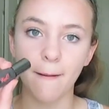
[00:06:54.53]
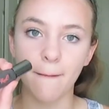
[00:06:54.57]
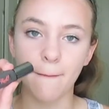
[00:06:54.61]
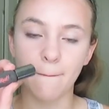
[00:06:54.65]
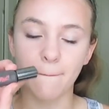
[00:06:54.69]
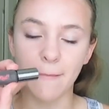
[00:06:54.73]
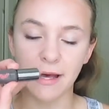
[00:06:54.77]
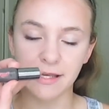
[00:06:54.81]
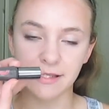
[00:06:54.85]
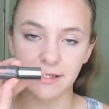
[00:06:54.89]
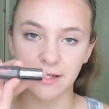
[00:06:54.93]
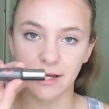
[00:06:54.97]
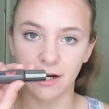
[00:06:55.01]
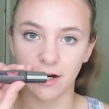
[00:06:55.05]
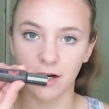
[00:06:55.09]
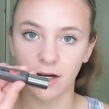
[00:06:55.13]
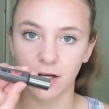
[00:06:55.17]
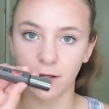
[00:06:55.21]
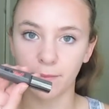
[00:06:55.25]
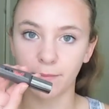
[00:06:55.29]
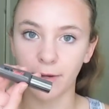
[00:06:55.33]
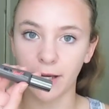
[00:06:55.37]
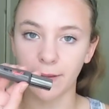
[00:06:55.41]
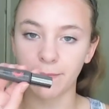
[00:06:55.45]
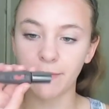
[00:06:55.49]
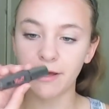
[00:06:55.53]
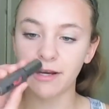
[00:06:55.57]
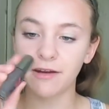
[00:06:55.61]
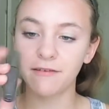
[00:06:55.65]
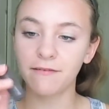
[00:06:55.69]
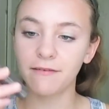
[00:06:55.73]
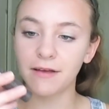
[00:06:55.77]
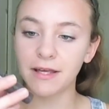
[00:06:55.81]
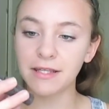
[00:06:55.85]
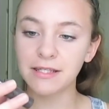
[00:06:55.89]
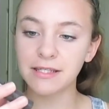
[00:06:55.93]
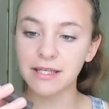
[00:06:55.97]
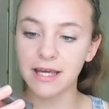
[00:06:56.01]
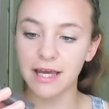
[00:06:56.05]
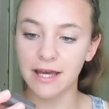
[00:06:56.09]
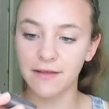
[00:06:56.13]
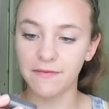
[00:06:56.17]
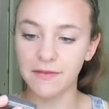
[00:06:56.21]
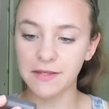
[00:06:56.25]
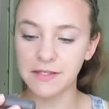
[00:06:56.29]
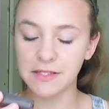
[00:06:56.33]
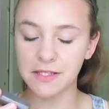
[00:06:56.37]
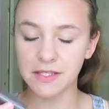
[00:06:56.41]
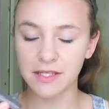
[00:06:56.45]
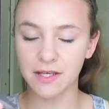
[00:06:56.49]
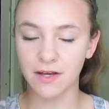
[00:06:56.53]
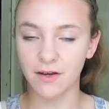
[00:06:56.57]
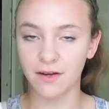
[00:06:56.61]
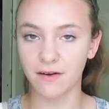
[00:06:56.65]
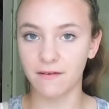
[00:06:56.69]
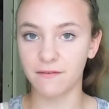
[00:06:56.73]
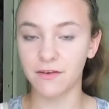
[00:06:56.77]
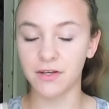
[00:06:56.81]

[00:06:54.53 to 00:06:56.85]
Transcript: mascara by Benefit and this is good